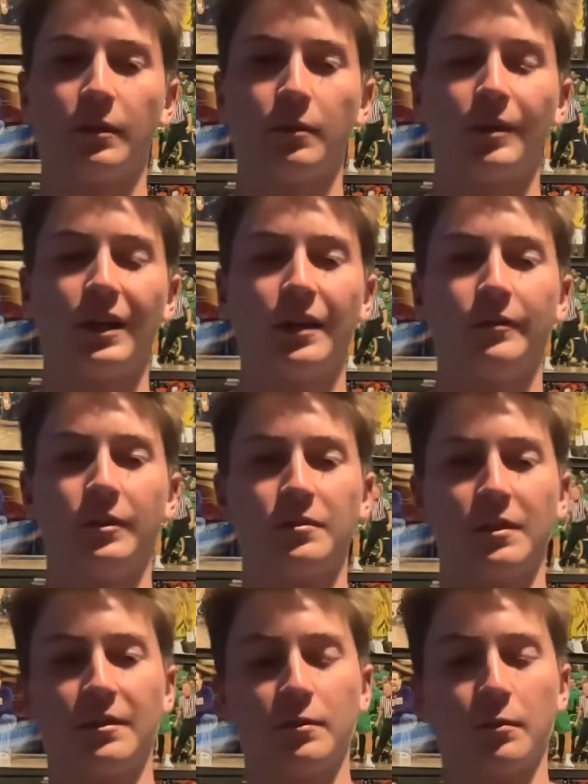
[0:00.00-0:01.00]
to rely off the
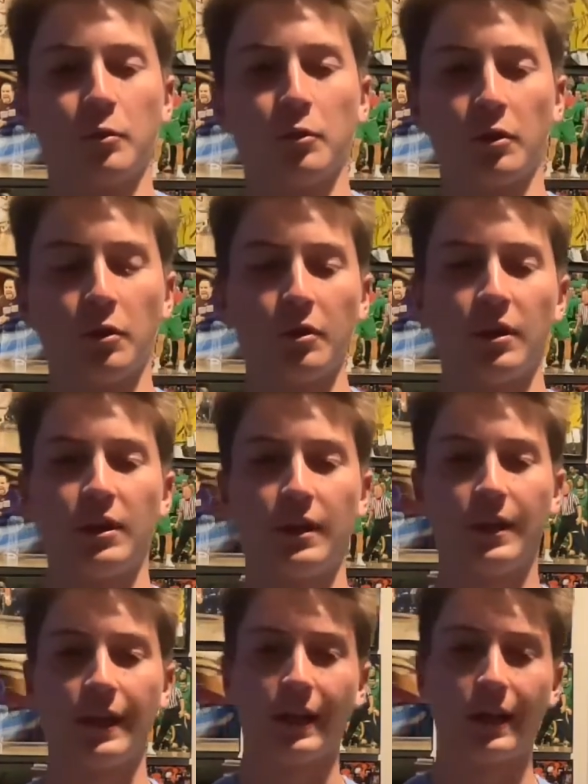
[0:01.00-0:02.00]
transfer portal.
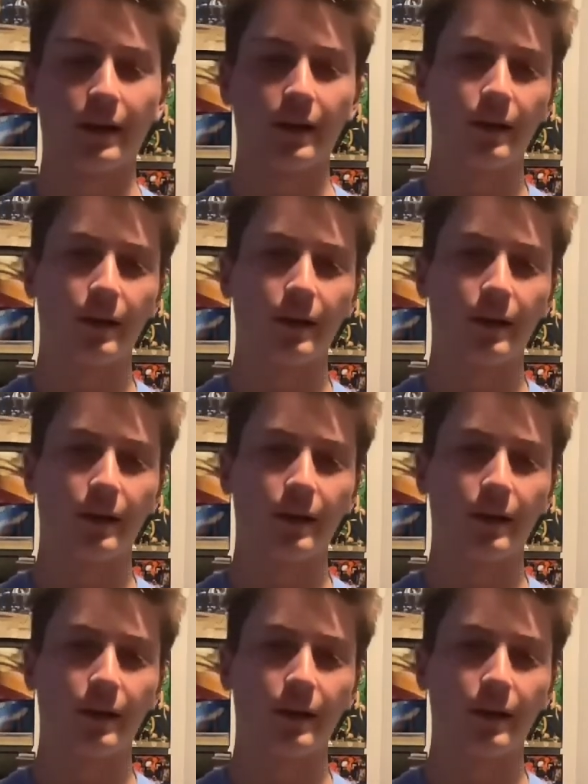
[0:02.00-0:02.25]
And